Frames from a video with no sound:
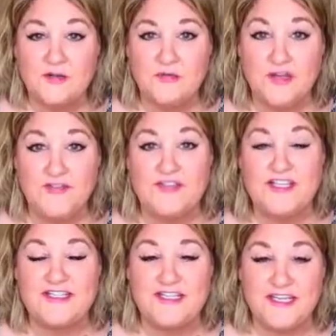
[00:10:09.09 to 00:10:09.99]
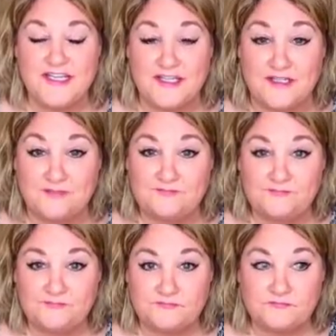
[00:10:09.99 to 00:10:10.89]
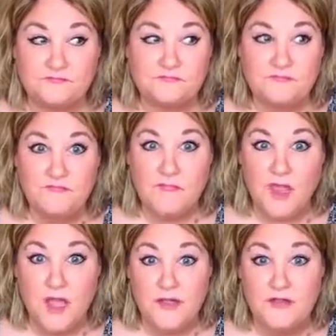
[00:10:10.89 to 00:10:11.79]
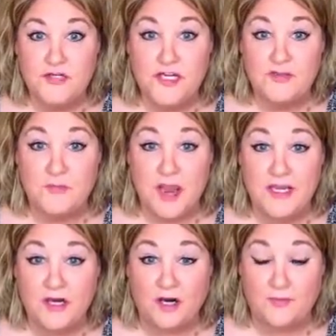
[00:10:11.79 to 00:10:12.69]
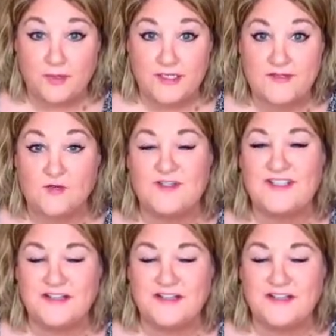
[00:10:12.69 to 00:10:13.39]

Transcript: Well, they have to dig underneath my yard because, of course,